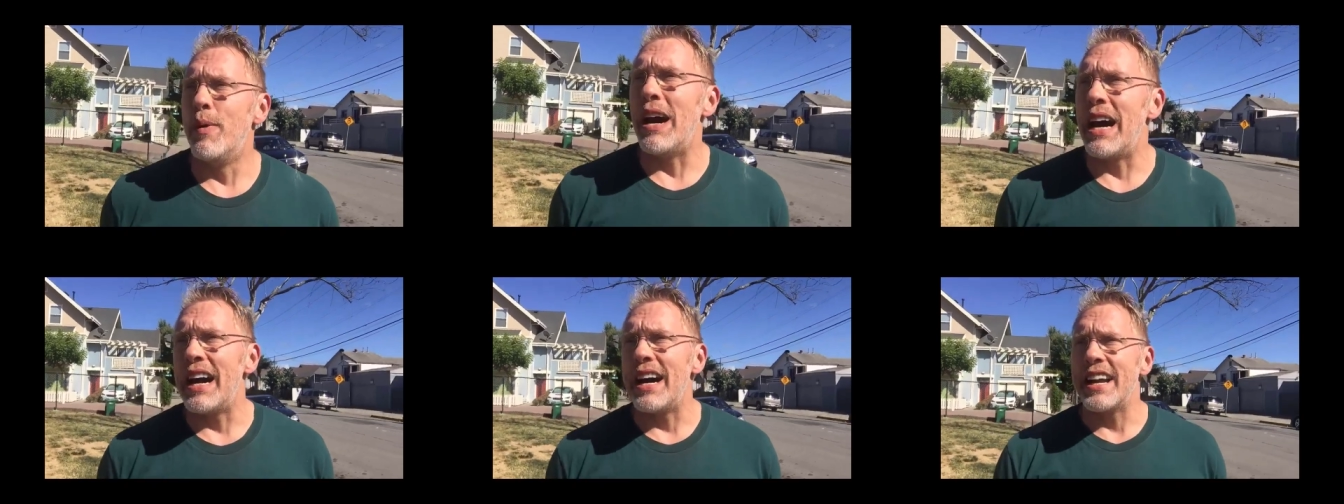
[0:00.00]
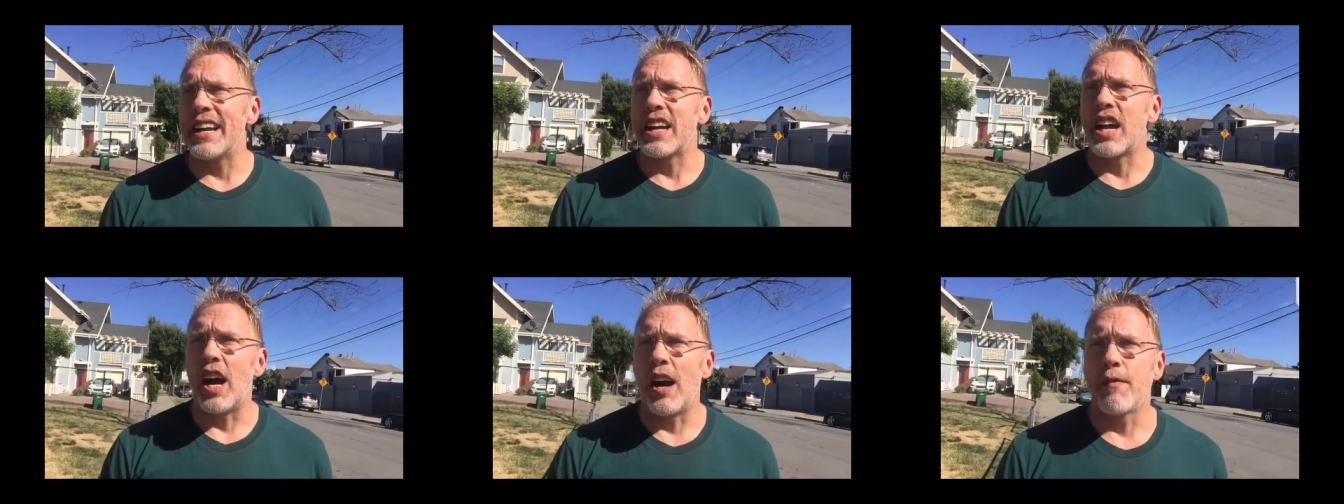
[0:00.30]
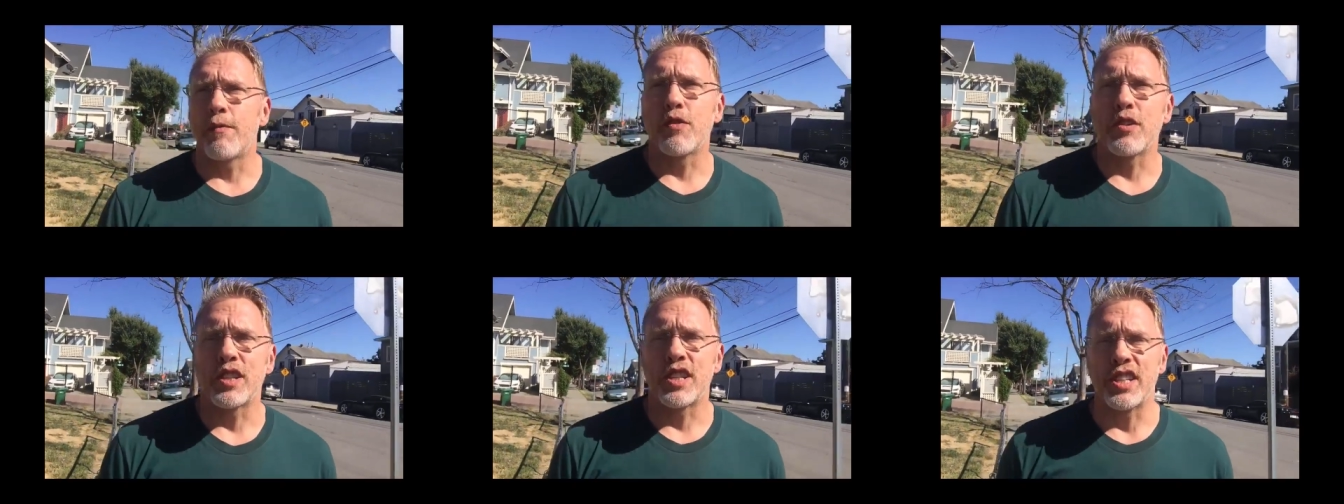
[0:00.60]
by
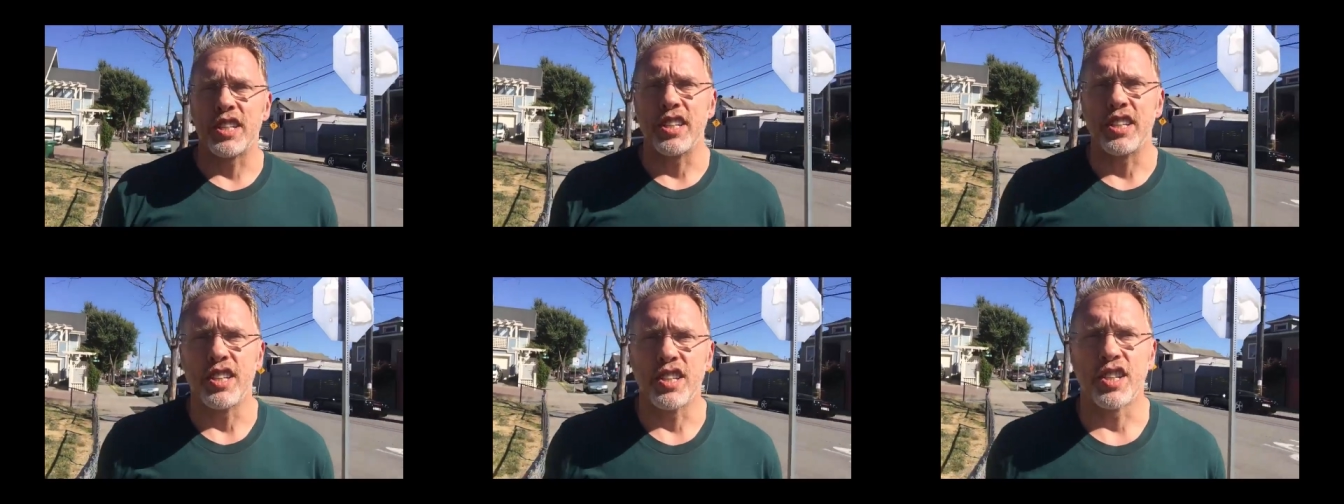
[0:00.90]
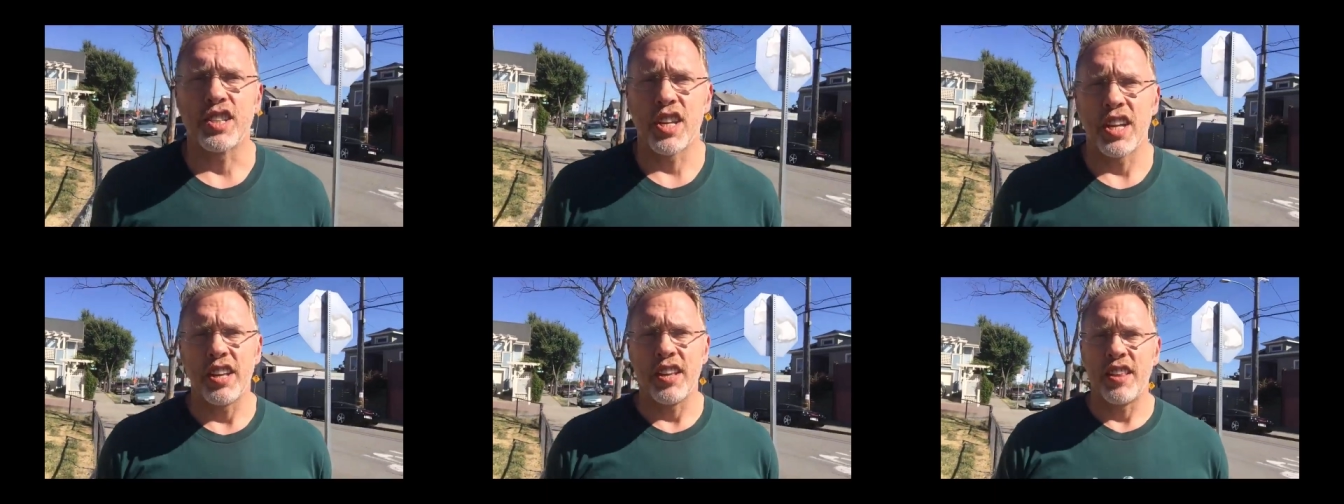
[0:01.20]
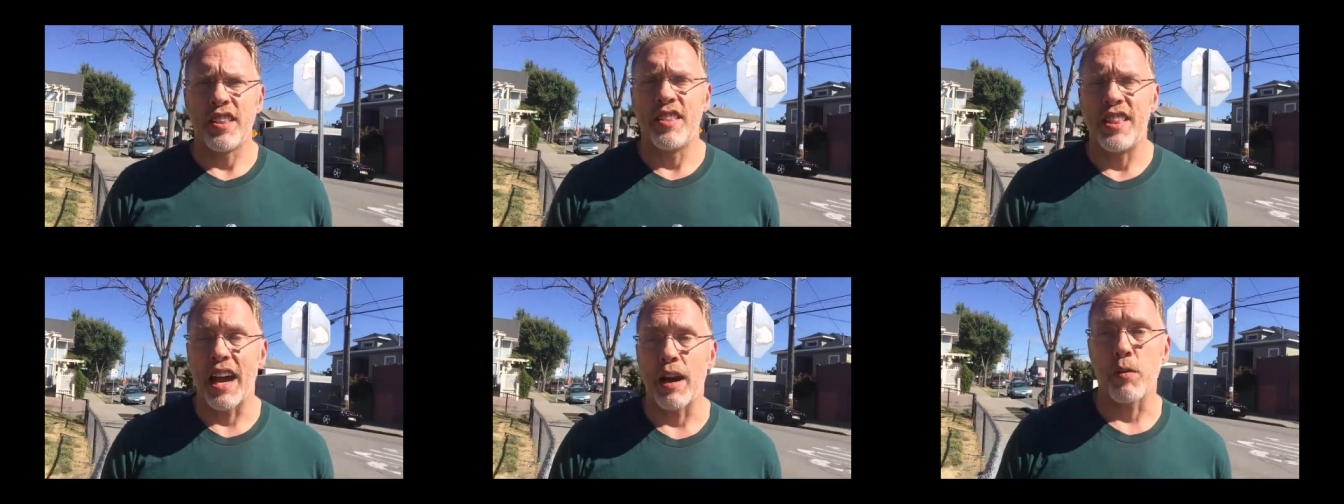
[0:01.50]
conferences
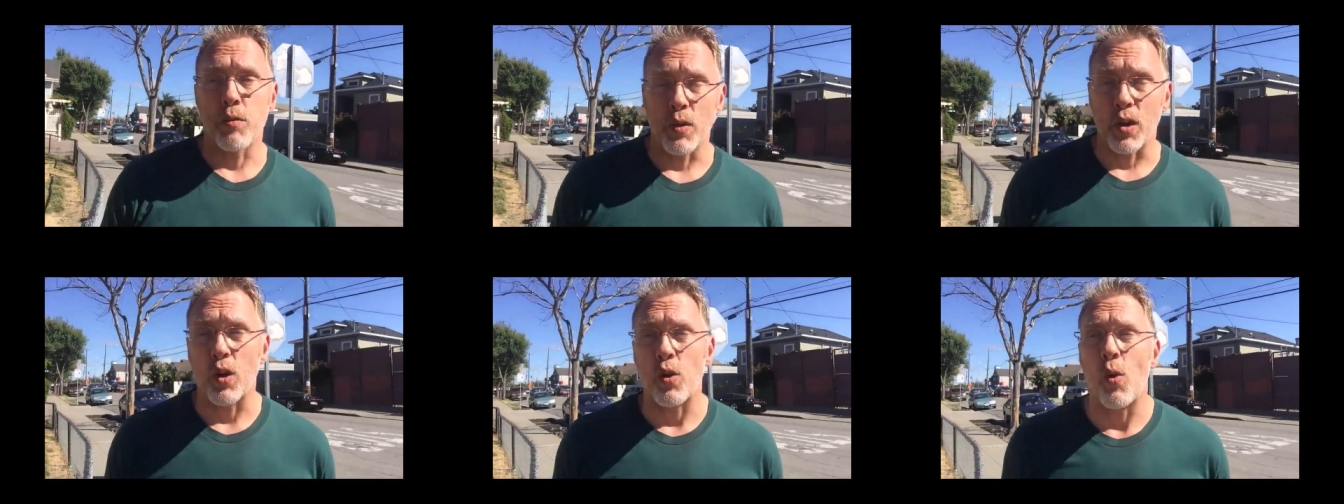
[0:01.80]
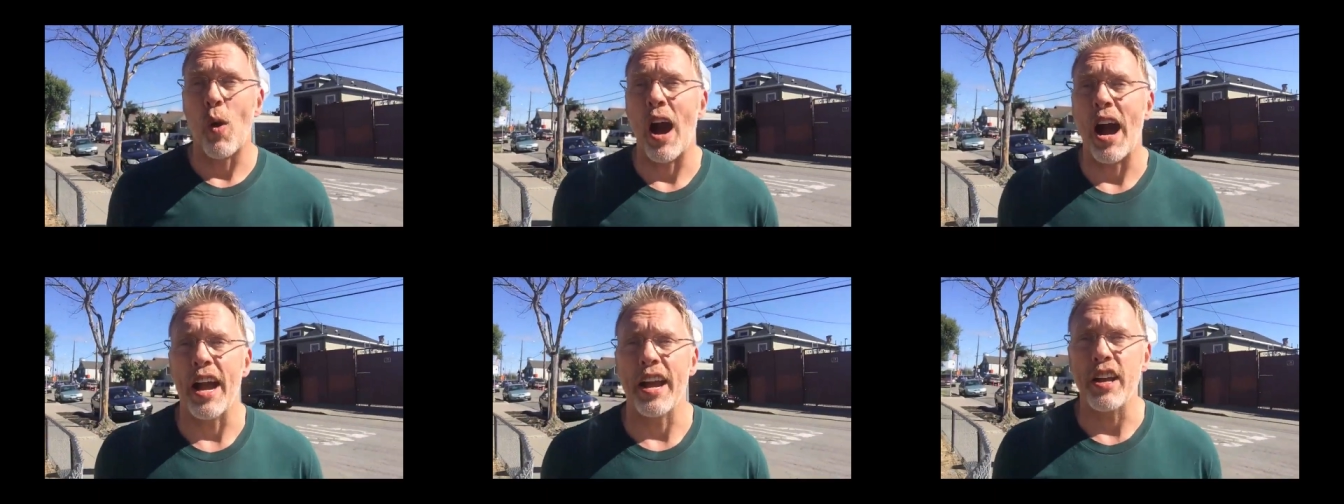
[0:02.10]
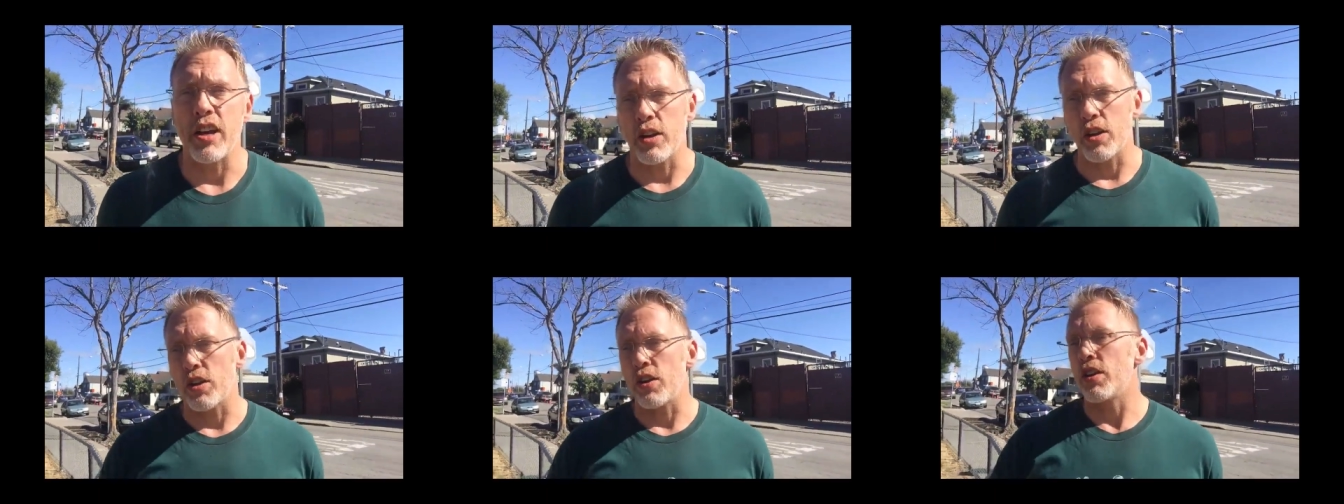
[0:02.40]
that
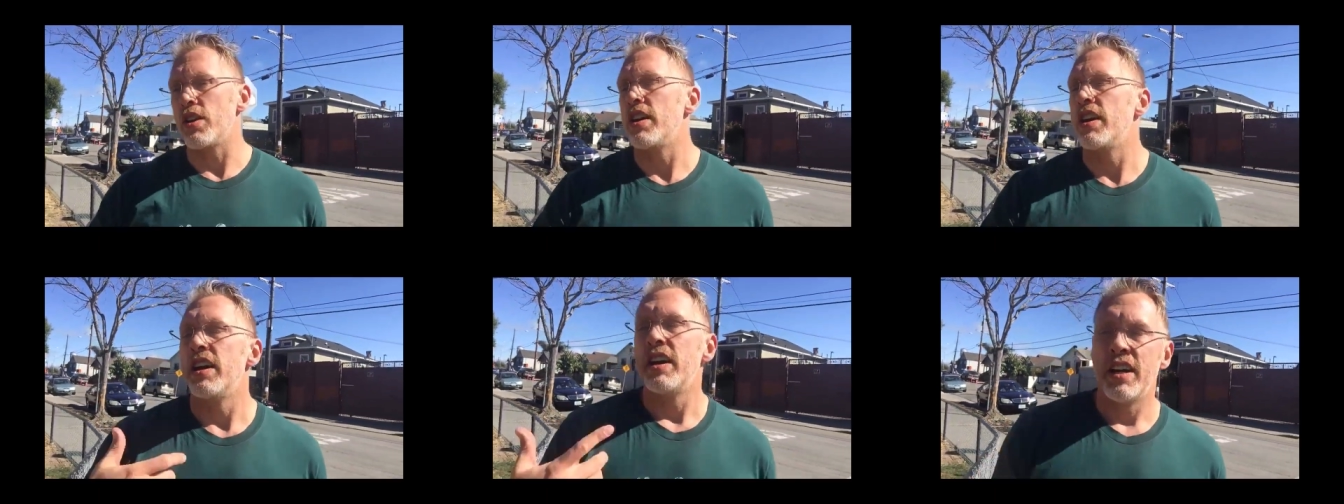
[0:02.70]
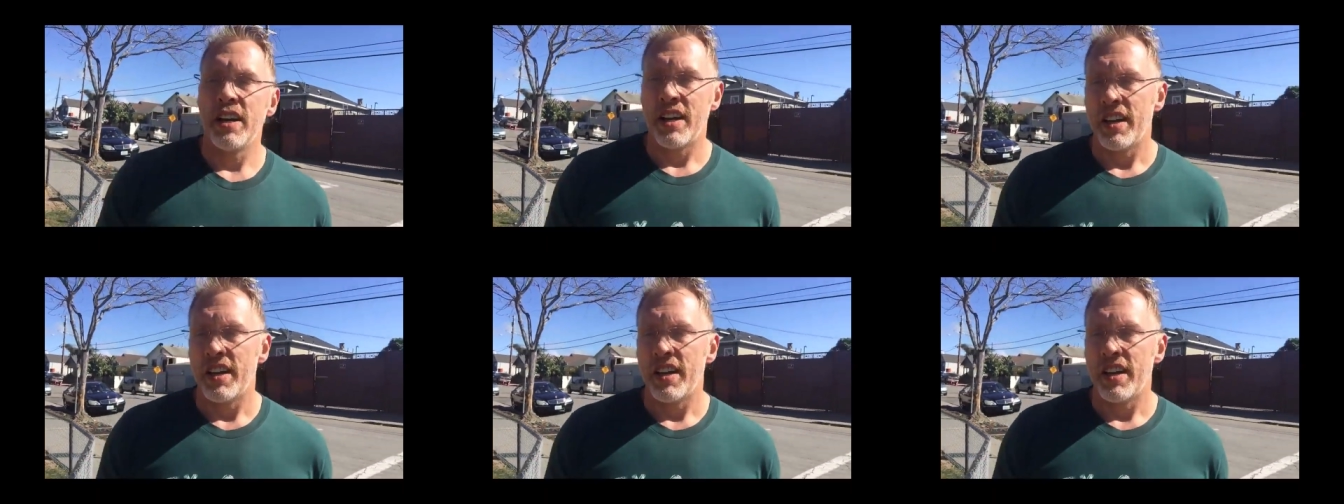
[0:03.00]
require,